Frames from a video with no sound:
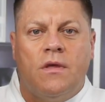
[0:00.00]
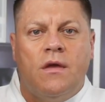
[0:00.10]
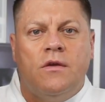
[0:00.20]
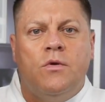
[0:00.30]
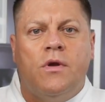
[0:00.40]

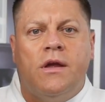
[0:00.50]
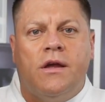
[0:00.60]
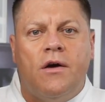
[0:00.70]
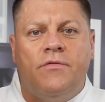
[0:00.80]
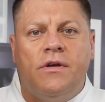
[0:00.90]
You can
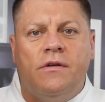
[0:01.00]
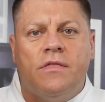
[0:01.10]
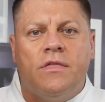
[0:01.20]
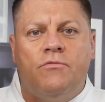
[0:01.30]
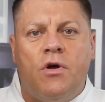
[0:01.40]
cover
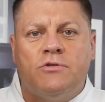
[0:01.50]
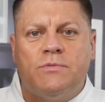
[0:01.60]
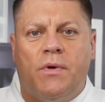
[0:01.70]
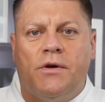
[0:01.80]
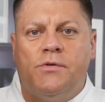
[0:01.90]
the
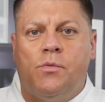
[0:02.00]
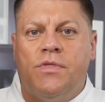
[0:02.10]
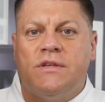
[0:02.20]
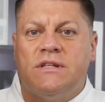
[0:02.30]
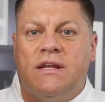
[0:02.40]
rosebud
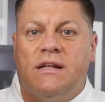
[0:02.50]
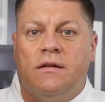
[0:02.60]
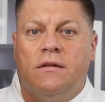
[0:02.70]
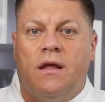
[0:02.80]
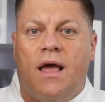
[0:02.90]
with as
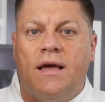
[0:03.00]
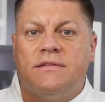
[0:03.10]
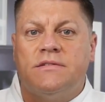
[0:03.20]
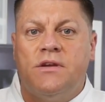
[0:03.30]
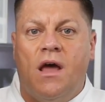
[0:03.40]
little
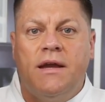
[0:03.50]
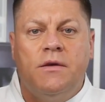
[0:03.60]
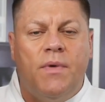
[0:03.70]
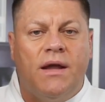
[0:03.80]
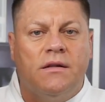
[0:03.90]
as
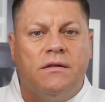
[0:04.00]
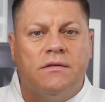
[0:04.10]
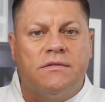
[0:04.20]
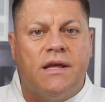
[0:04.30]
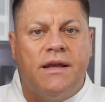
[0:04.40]
9
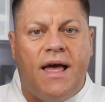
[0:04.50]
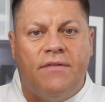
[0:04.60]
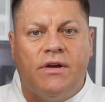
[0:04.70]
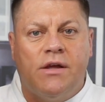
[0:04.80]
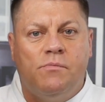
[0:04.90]
petals and
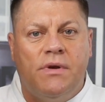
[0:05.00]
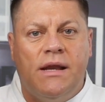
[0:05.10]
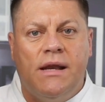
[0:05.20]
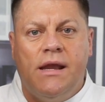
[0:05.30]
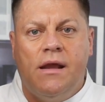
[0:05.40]
have a
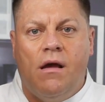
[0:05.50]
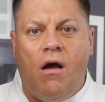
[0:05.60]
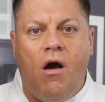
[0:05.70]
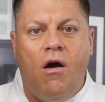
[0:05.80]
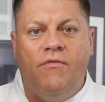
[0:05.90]
completely
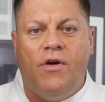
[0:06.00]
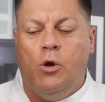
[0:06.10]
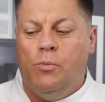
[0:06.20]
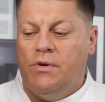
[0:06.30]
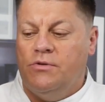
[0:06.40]

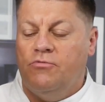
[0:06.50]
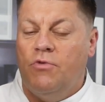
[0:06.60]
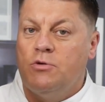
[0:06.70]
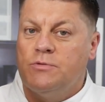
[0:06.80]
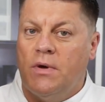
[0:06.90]
half-opened
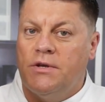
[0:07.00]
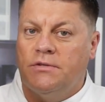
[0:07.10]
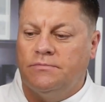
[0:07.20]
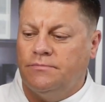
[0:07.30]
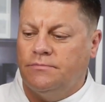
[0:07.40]
rosebud,
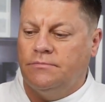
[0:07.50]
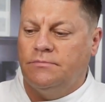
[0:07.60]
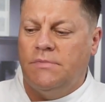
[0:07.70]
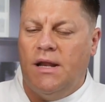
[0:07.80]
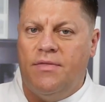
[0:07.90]

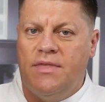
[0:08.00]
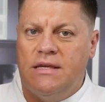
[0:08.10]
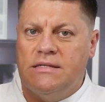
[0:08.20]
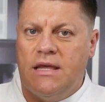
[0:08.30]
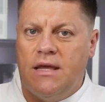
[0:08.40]
like
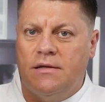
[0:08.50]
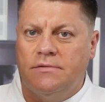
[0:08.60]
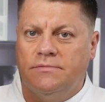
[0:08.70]
these here.